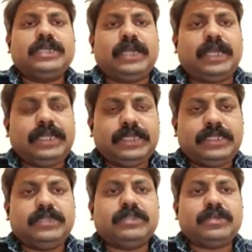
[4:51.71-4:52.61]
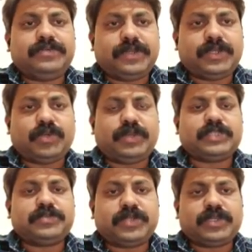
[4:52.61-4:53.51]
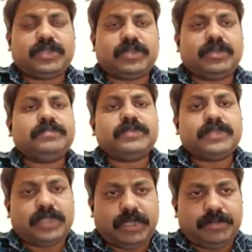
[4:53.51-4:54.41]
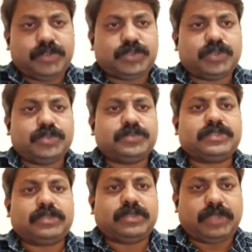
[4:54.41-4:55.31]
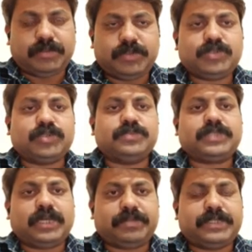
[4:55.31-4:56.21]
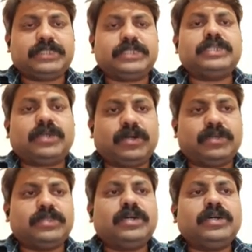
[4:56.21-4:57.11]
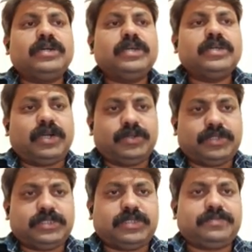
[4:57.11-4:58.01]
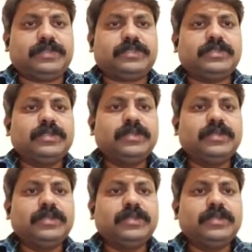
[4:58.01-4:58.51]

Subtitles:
and in rough endoplasmic reticulum the ribosomes are present on the outer surface.